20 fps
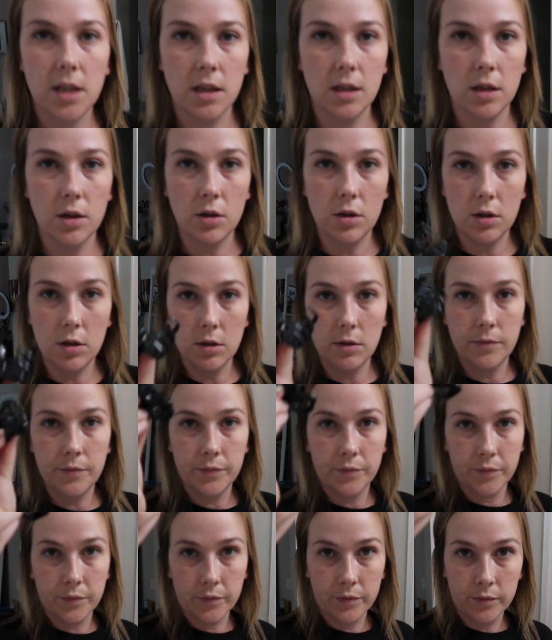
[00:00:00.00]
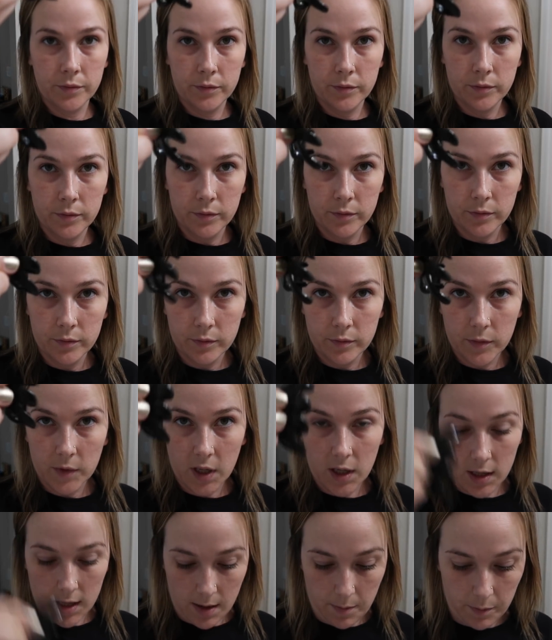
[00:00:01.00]
a little
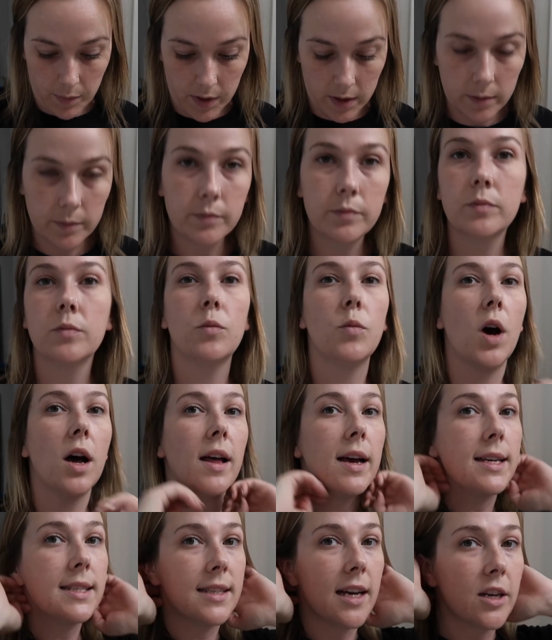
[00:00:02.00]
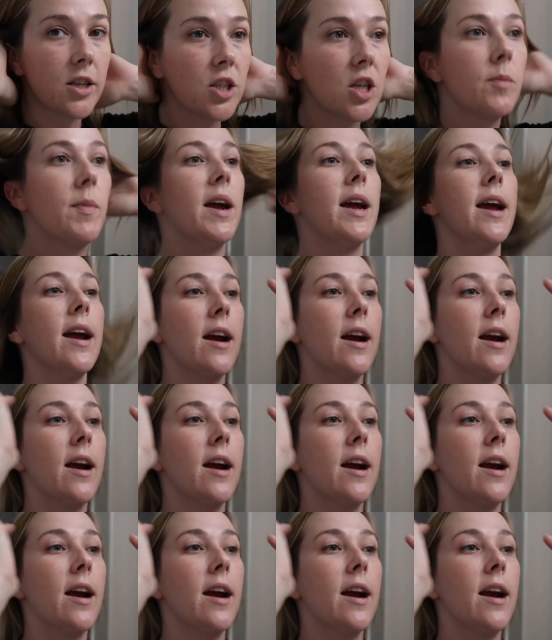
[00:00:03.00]
clip while I section my